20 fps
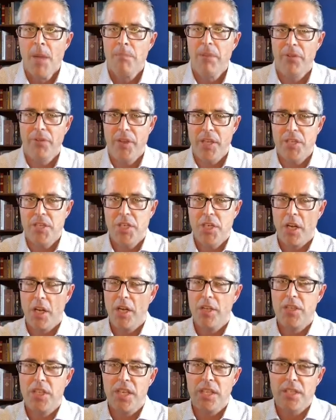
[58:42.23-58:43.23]
but the
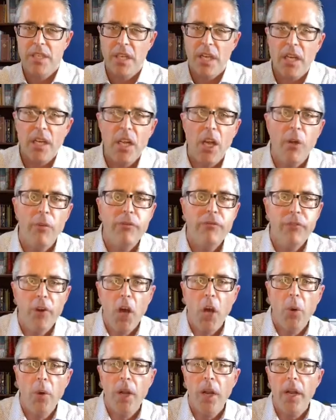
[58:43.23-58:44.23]
church is going to go
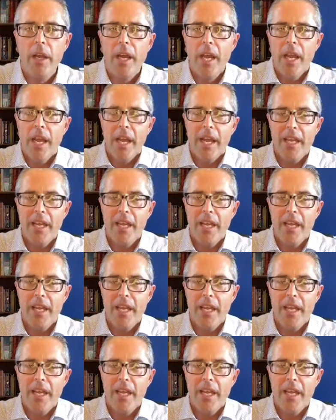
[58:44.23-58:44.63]
forward